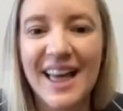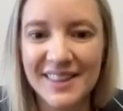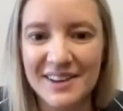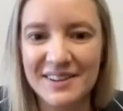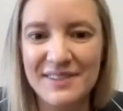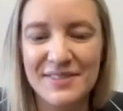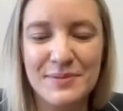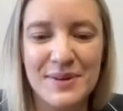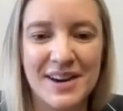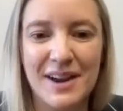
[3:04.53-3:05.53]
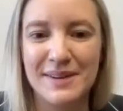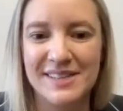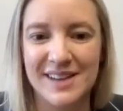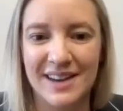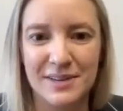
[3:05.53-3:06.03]
Hello, everyone. I'm
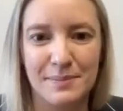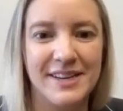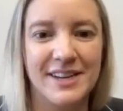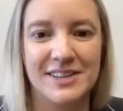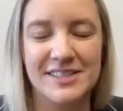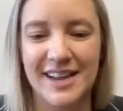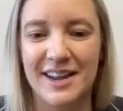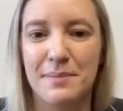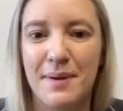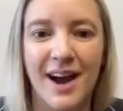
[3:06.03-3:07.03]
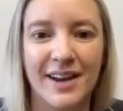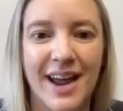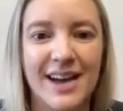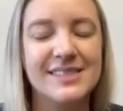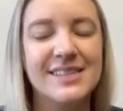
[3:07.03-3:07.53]
excited to be here today on the
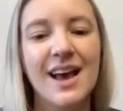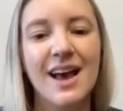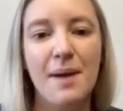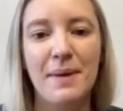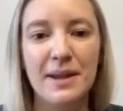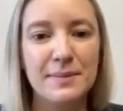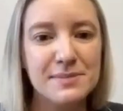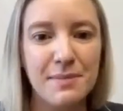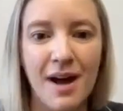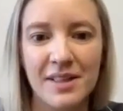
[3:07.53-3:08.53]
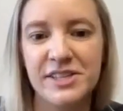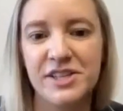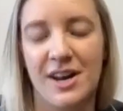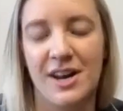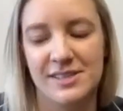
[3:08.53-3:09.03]
podcast. My name is Molly
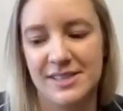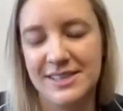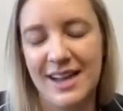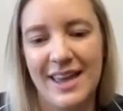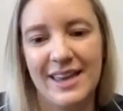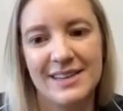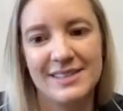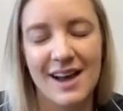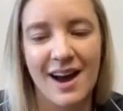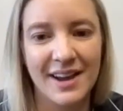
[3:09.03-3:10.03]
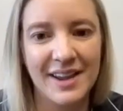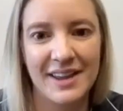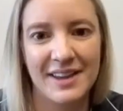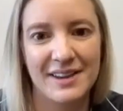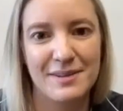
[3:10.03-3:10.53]
Johnson, and I
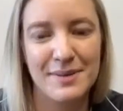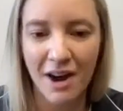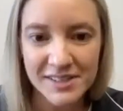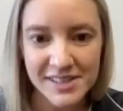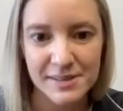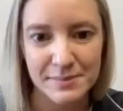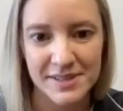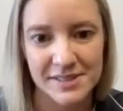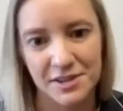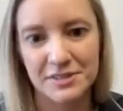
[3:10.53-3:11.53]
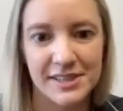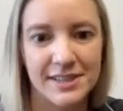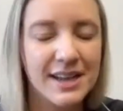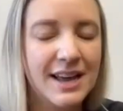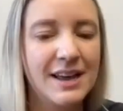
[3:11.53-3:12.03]
am an autism
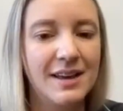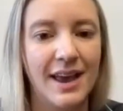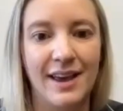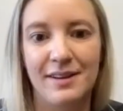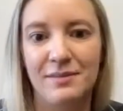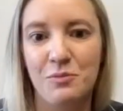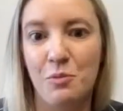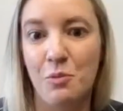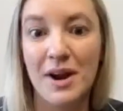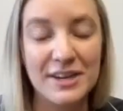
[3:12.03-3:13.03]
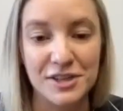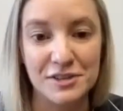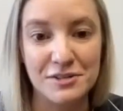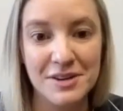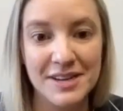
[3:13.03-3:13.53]
consultant. And what I
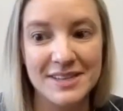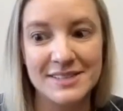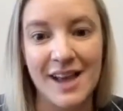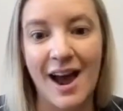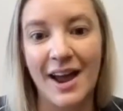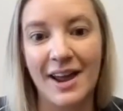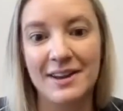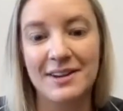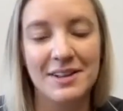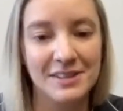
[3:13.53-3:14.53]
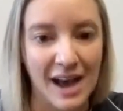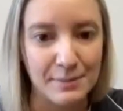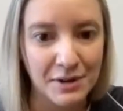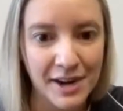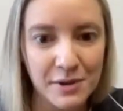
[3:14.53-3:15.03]
do is I
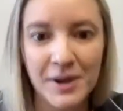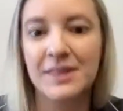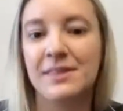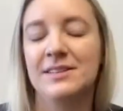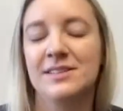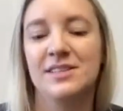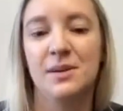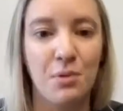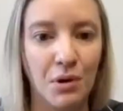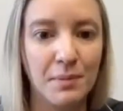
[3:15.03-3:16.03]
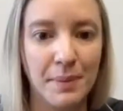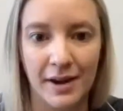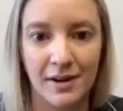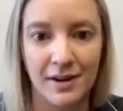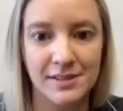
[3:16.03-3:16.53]
collaborate with and support
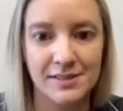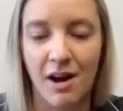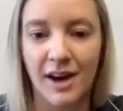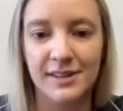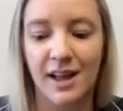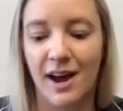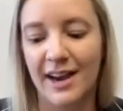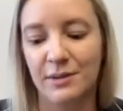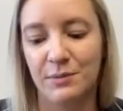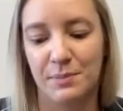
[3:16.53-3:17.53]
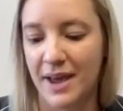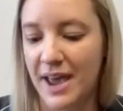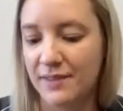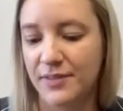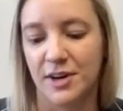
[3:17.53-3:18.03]
parents online with
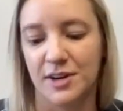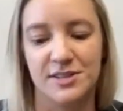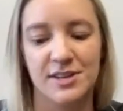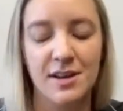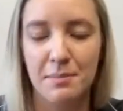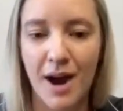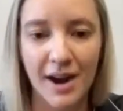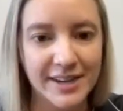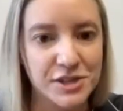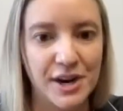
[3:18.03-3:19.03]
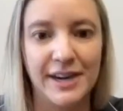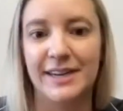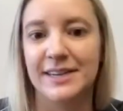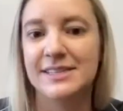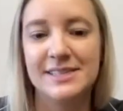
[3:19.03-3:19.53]
behaviors, potty
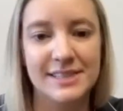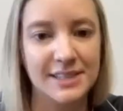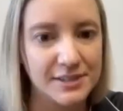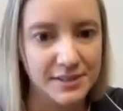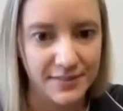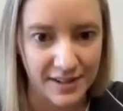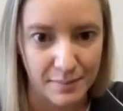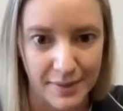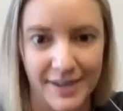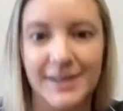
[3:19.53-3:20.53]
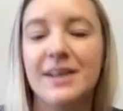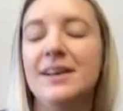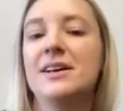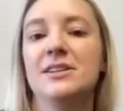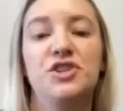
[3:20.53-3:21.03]
training, skill development,
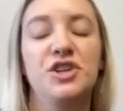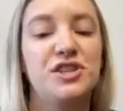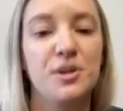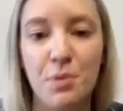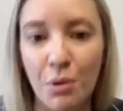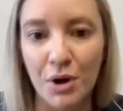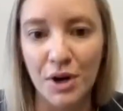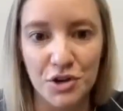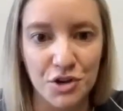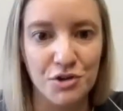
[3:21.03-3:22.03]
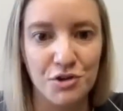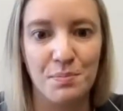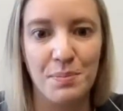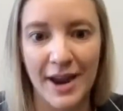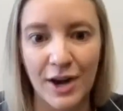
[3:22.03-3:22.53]
just supporting
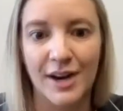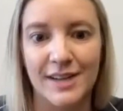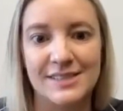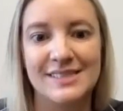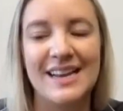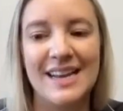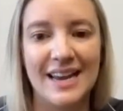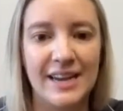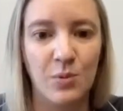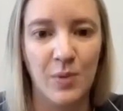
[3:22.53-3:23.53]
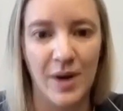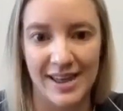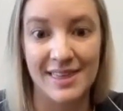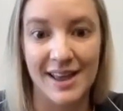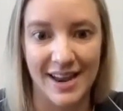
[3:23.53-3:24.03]
you, parents, in any
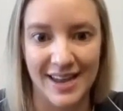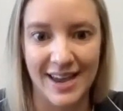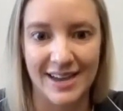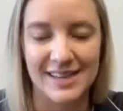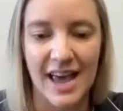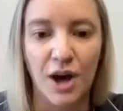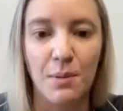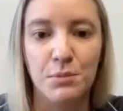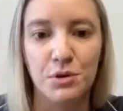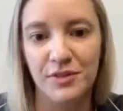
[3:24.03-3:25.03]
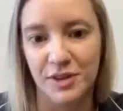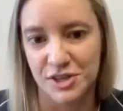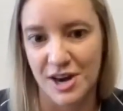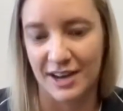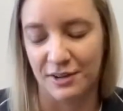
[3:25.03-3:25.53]
way that I can to help move your
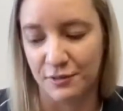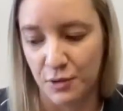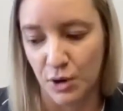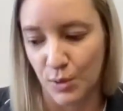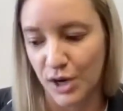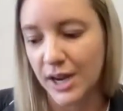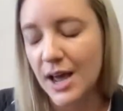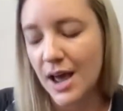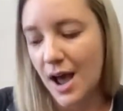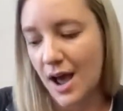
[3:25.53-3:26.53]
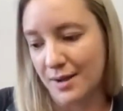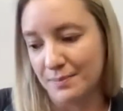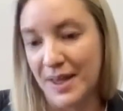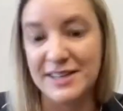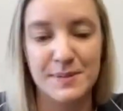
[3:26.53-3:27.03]
child forward.
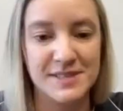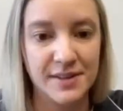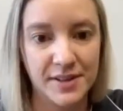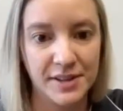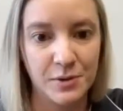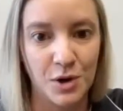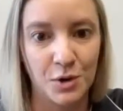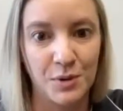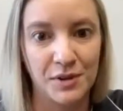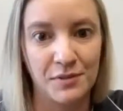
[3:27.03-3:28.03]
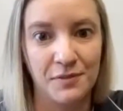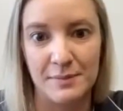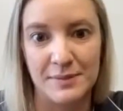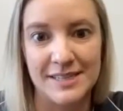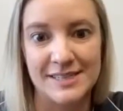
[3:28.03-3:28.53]
I specifically work with
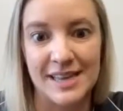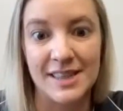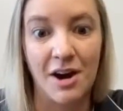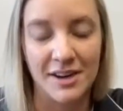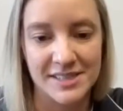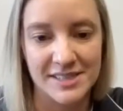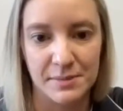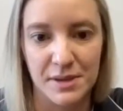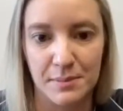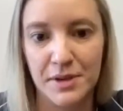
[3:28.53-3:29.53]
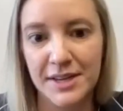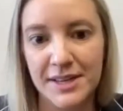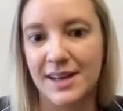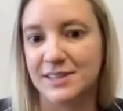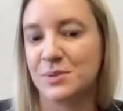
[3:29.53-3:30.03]
families in the autism
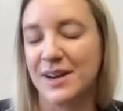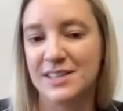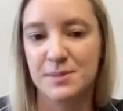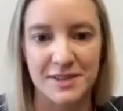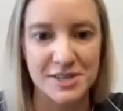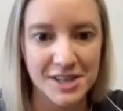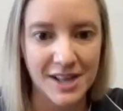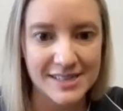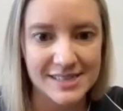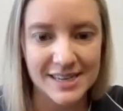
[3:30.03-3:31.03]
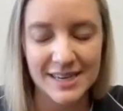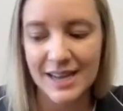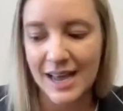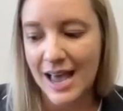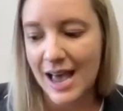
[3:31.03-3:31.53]
community. That's what I specialize in.